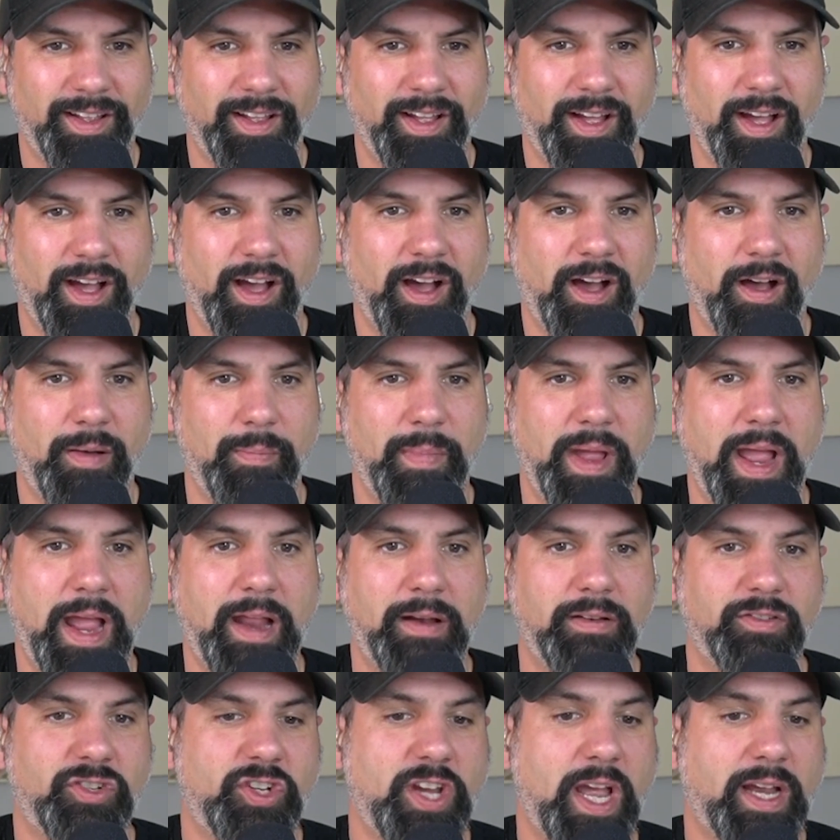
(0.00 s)

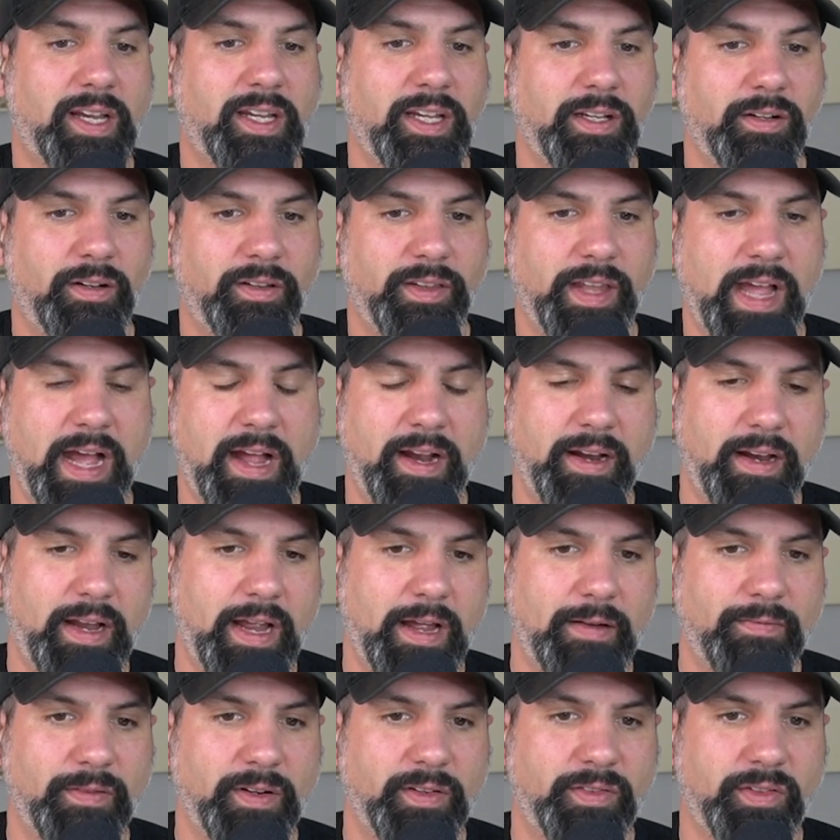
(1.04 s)
and check in on that
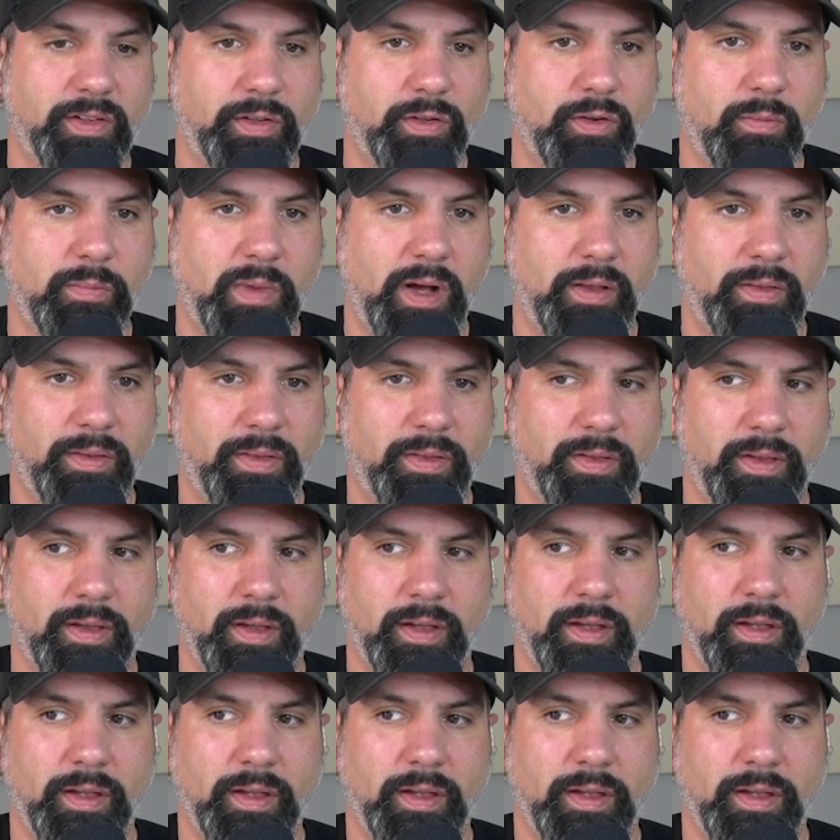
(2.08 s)
every single month.